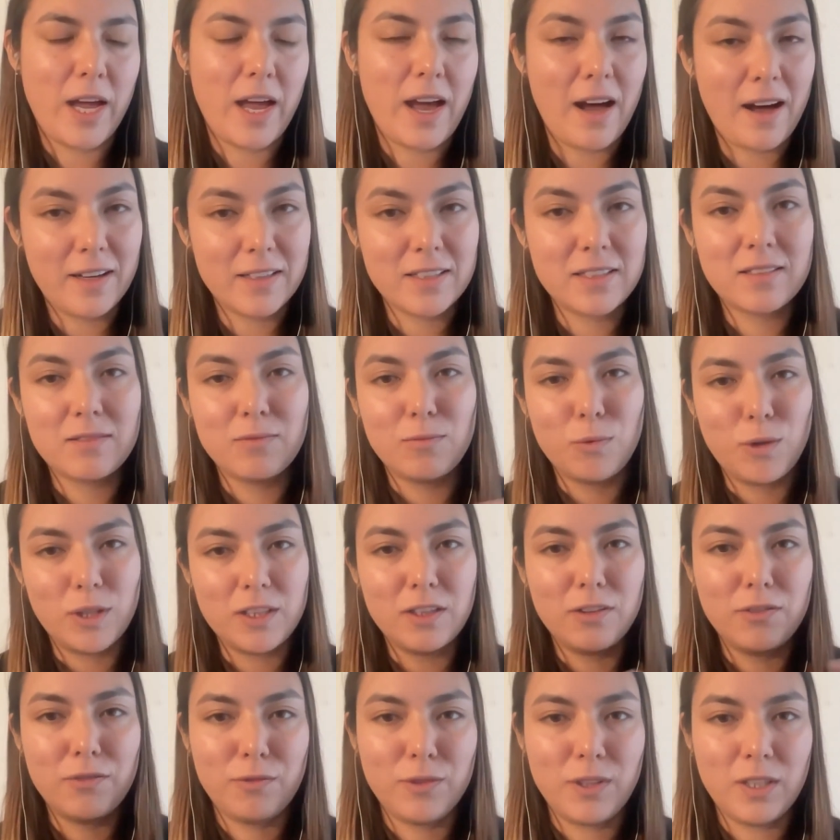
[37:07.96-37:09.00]
asked, what
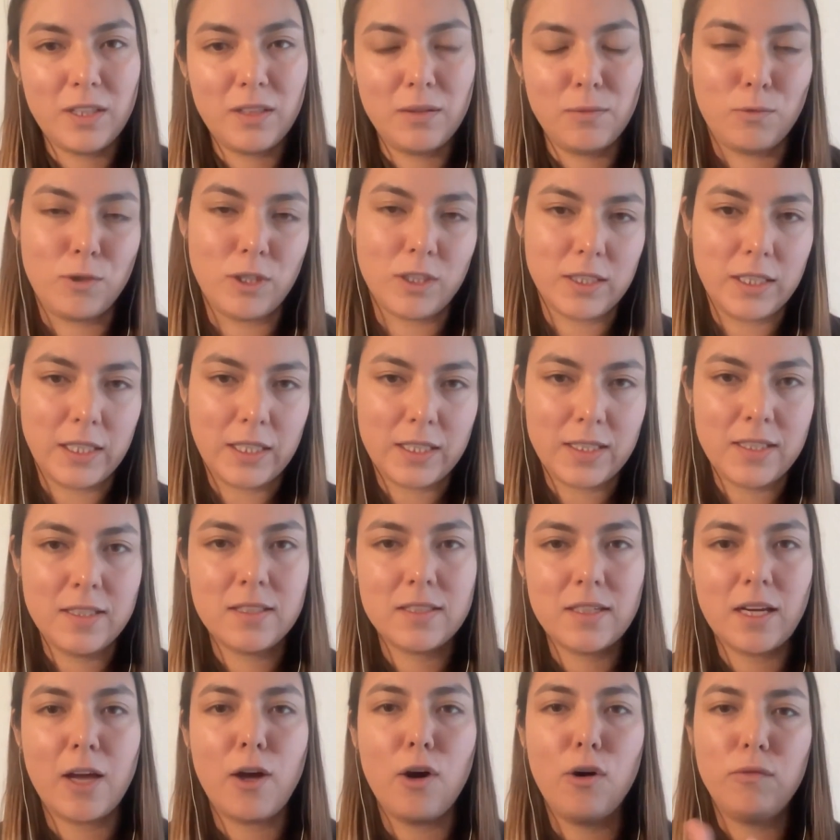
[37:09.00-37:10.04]
if we work like
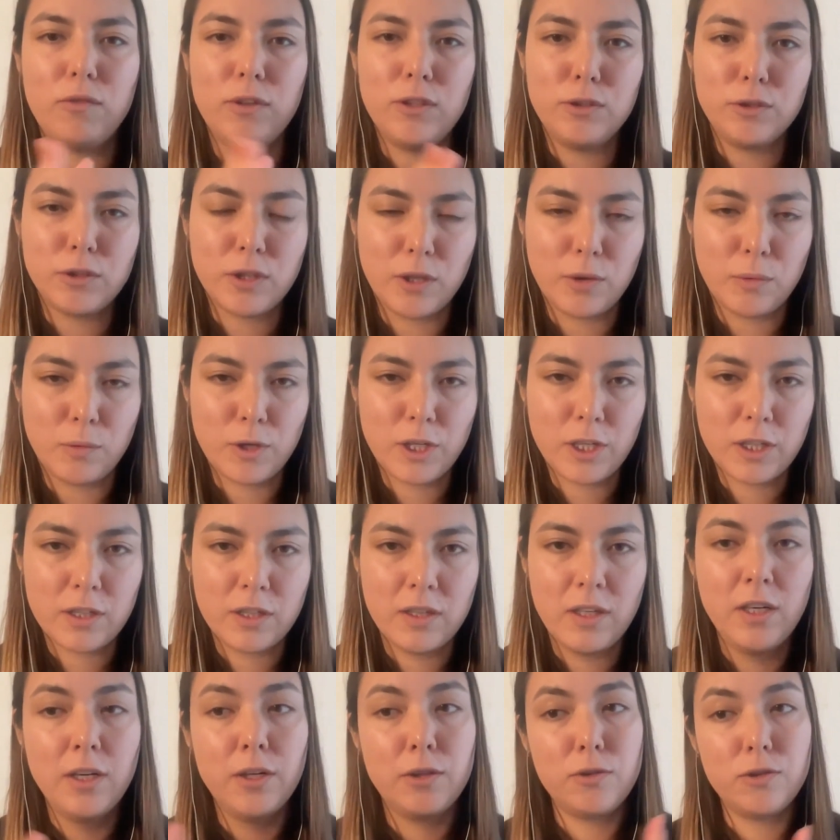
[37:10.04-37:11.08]
this? I overlook her
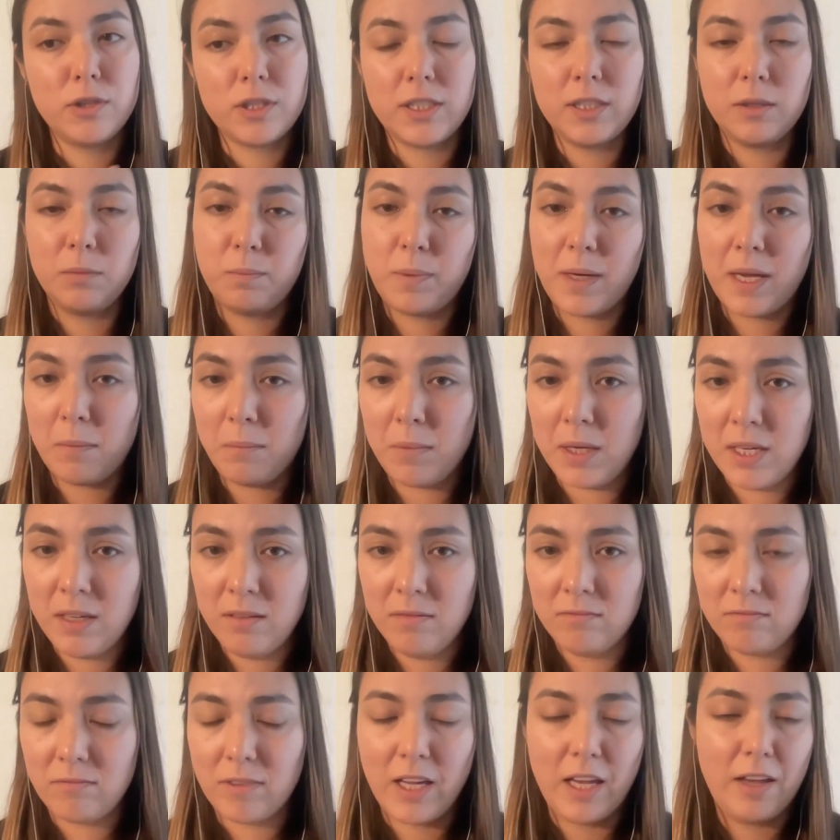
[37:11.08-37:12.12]
work. You still pay
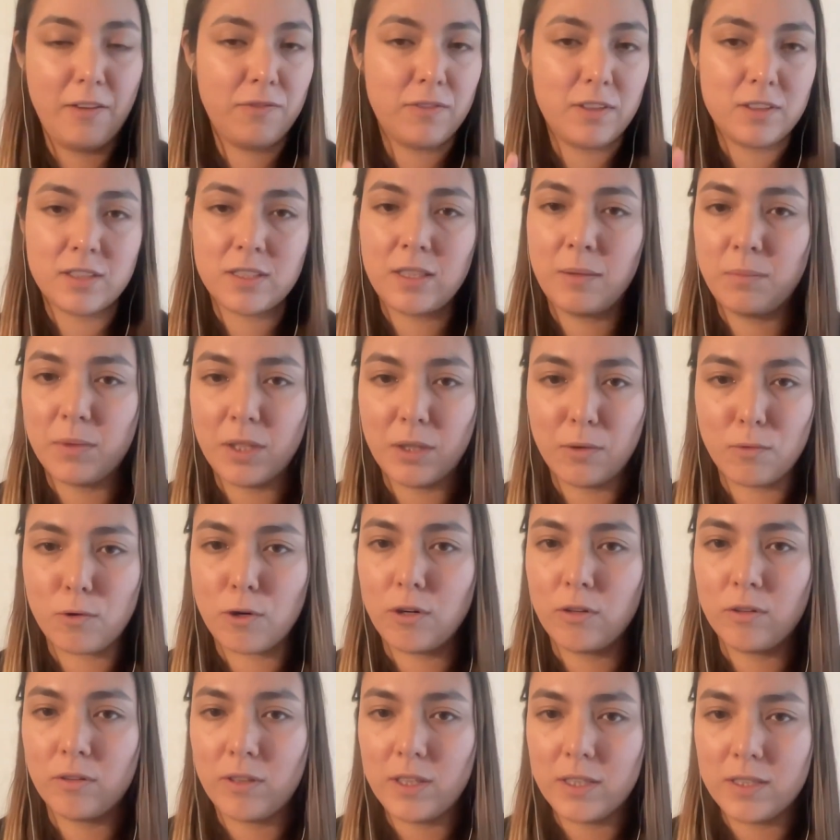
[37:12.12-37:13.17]
me. If there's something
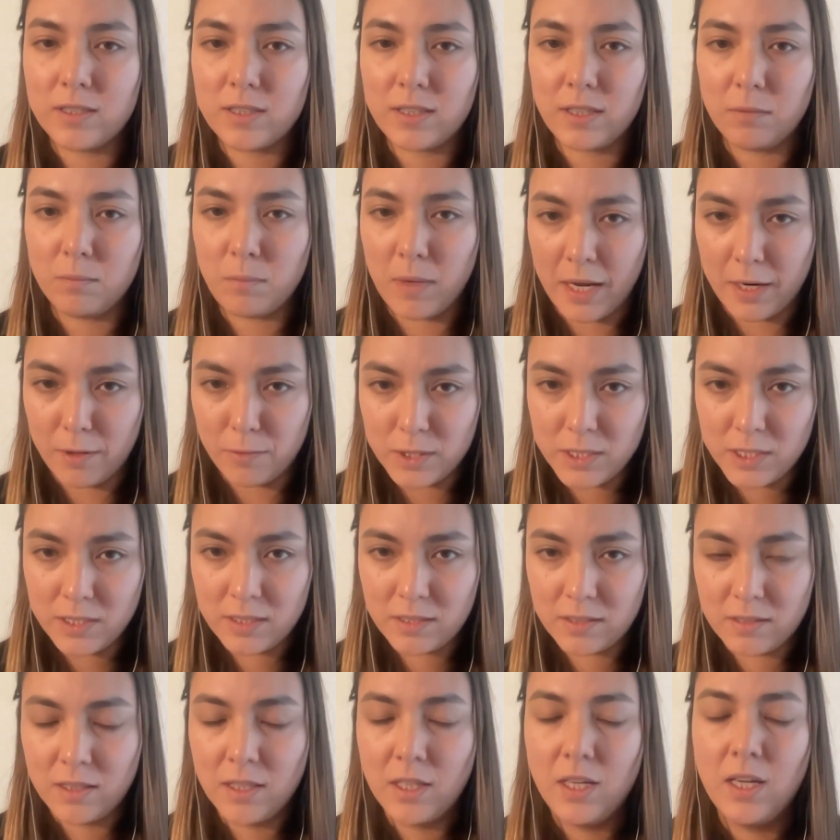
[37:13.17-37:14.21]
wrong, it's still my
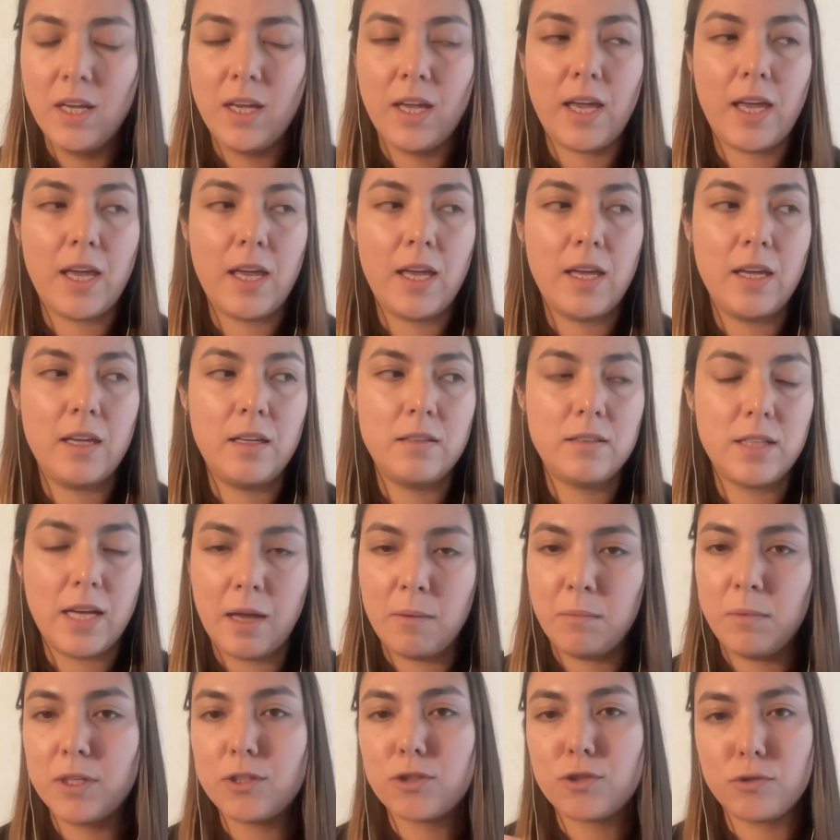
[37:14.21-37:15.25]
risk. And
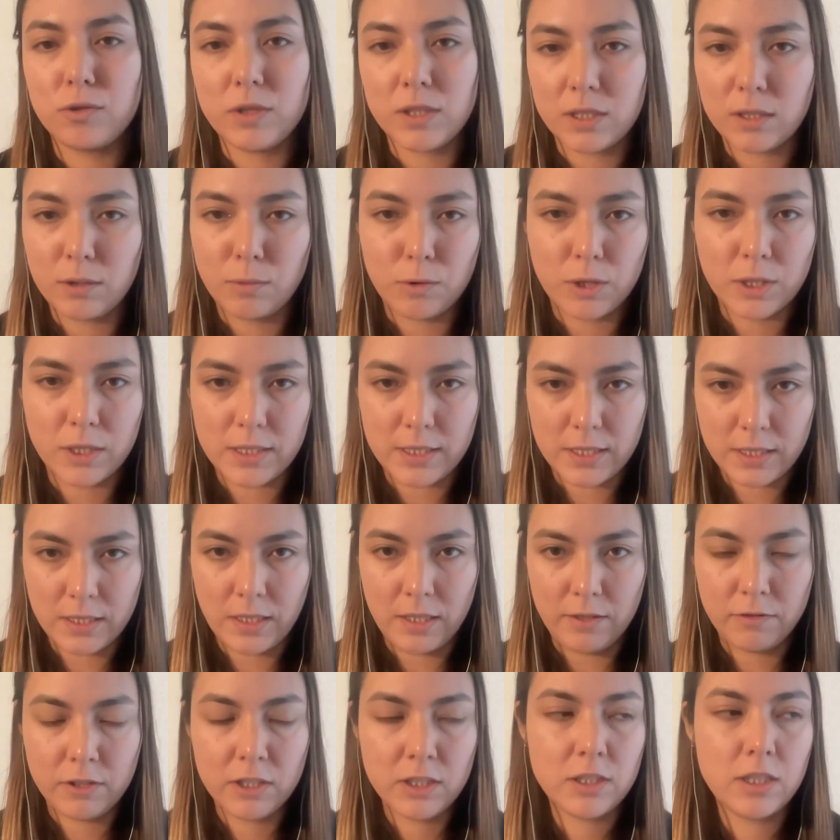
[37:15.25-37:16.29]
I make sure that the work is
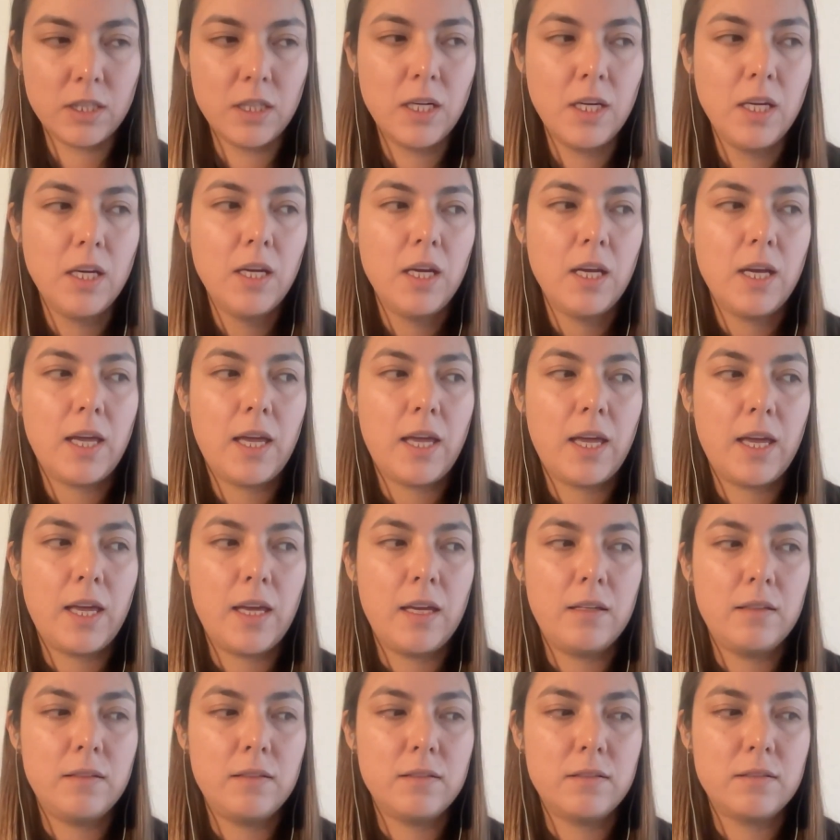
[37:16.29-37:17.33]
delivered.
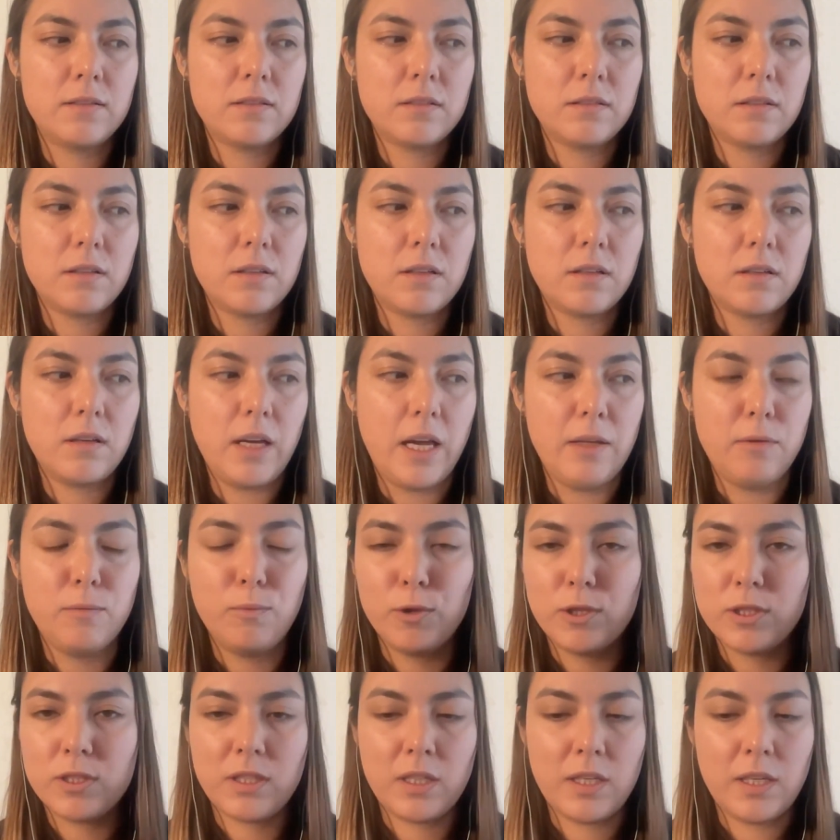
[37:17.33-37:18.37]
And it
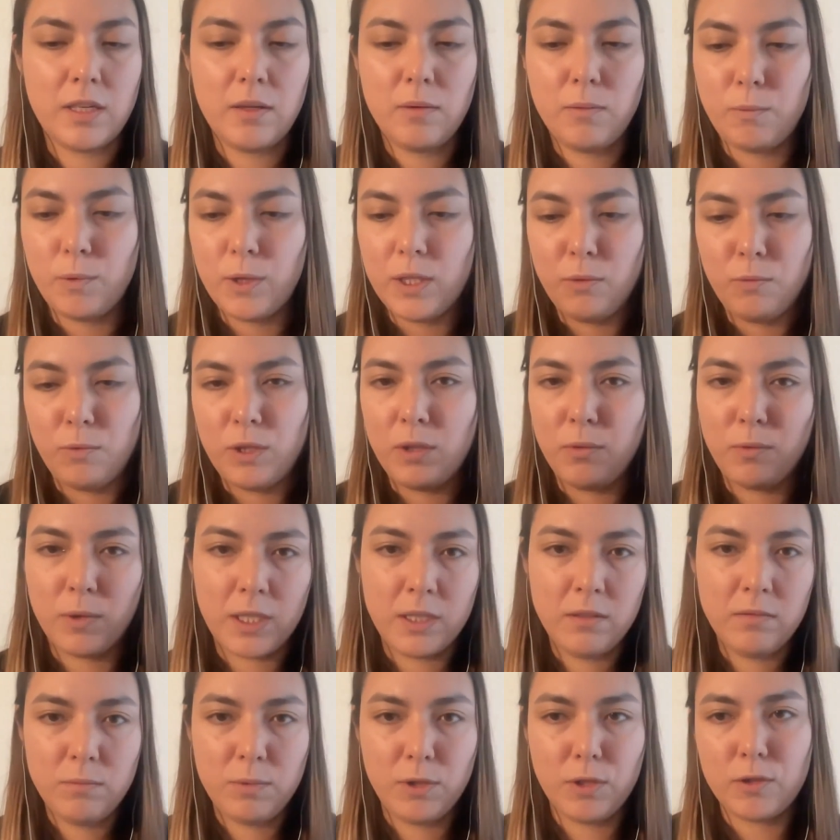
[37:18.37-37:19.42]
was a
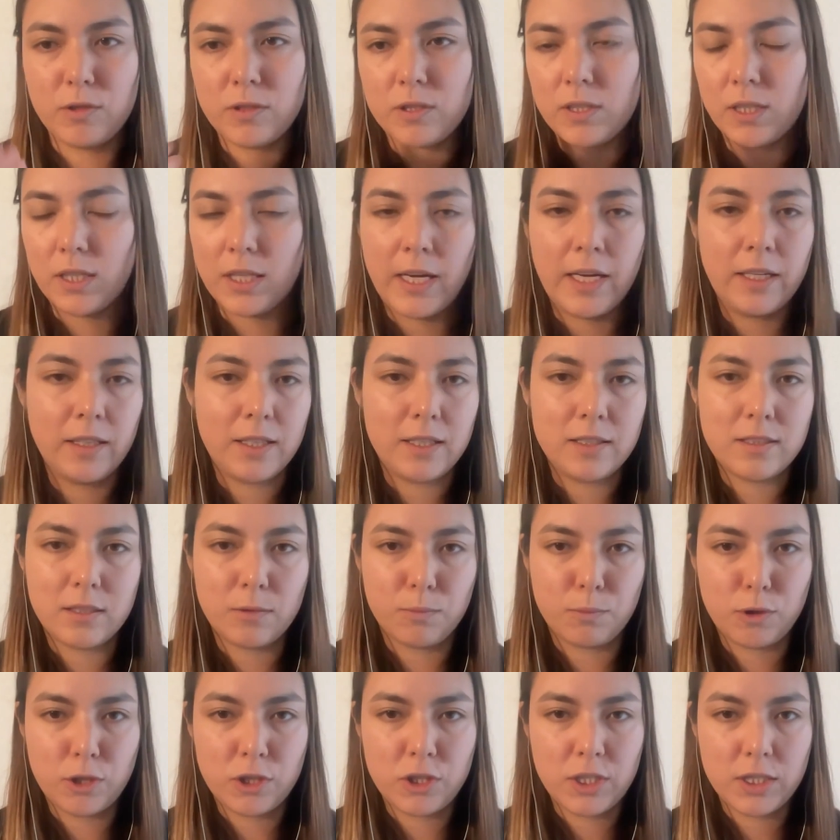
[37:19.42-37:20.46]
win-win-win because the client gets the
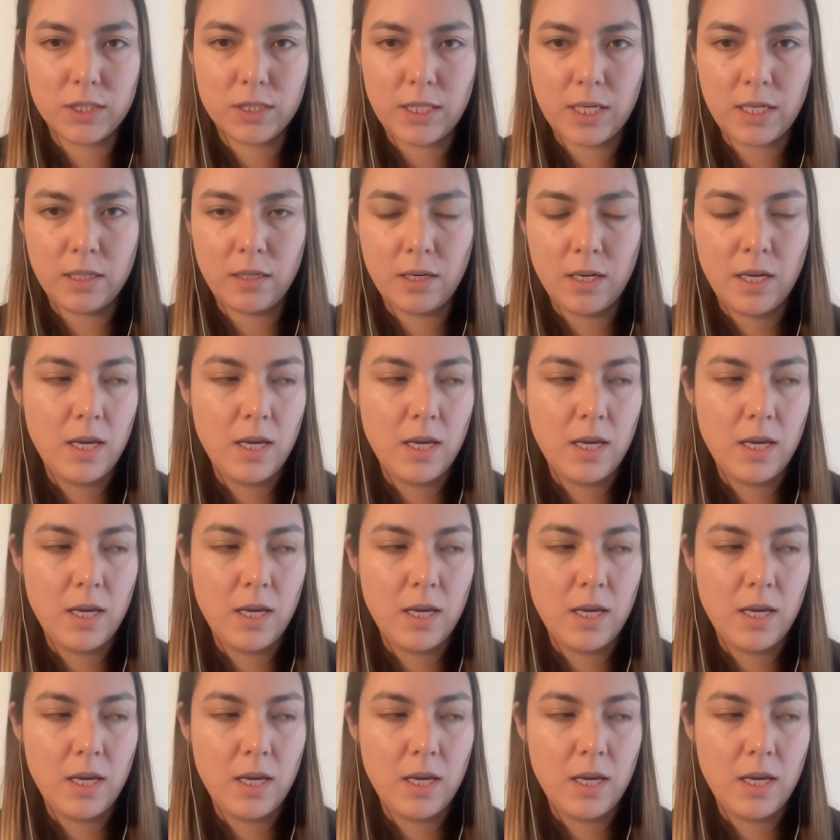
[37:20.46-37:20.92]
project done.